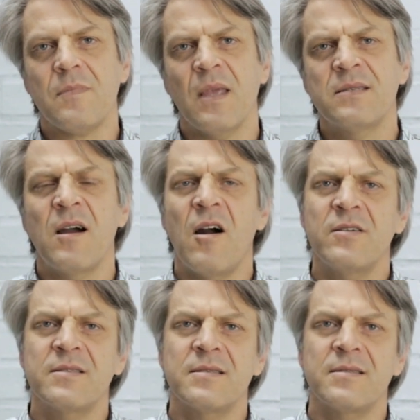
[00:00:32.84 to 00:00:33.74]
So how
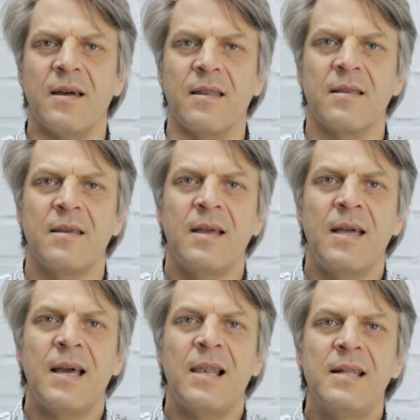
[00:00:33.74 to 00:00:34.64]
is this
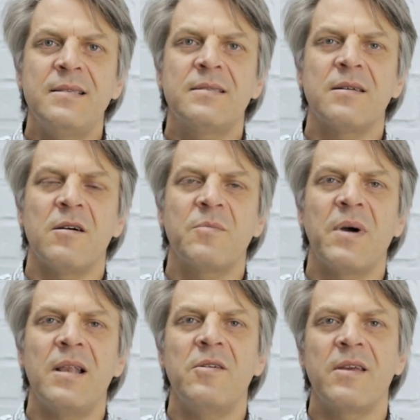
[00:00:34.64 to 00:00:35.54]
done? Let's start
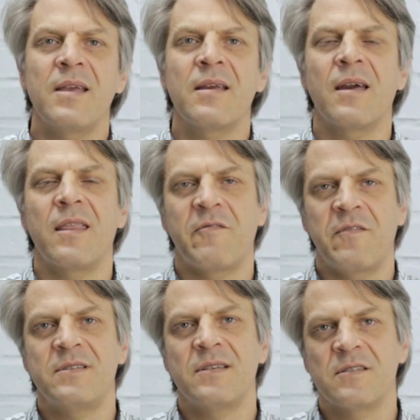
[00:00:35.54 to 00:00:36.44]
by looking at the
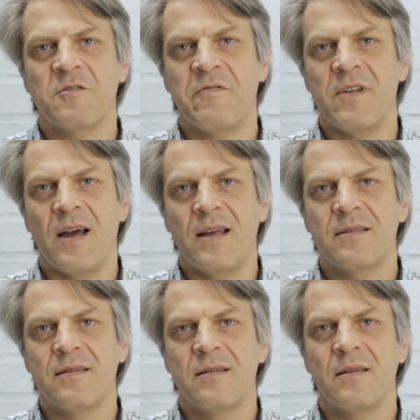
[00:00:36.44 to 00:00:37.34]
physics of light.